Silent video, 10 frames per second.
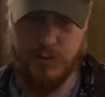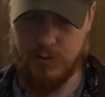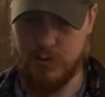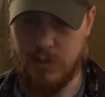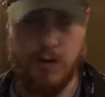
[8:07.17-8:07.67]

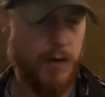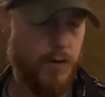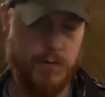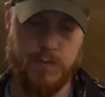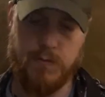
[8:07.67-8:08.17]

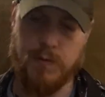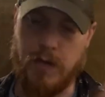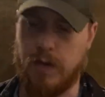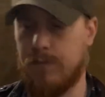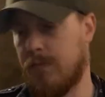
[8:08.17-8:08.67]
So
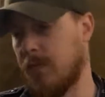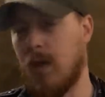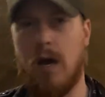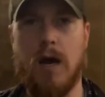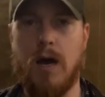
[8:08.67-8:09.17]
yeah,
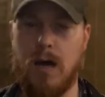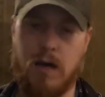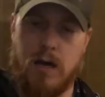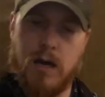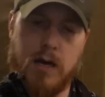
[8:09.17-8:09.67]

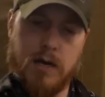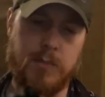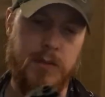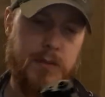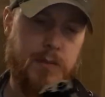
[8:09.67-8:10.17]
I'm going
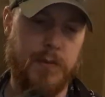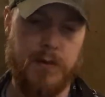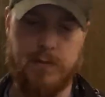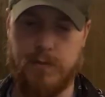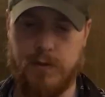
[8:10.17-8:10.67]
to pull this
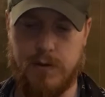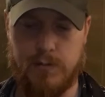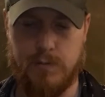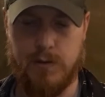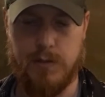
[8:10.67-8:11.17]
apart for
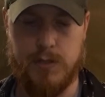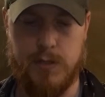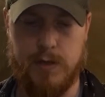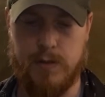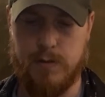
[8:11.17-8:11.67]
you and show
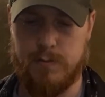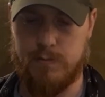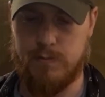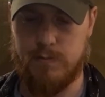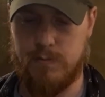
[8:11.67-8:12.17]
you how it
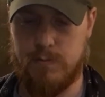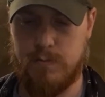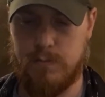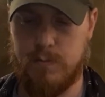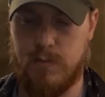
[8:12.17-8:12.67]

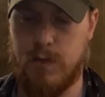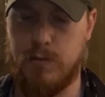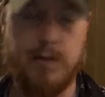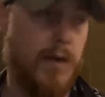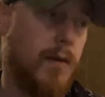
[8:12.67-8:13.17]

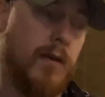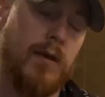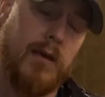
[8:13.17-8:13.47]
goes together.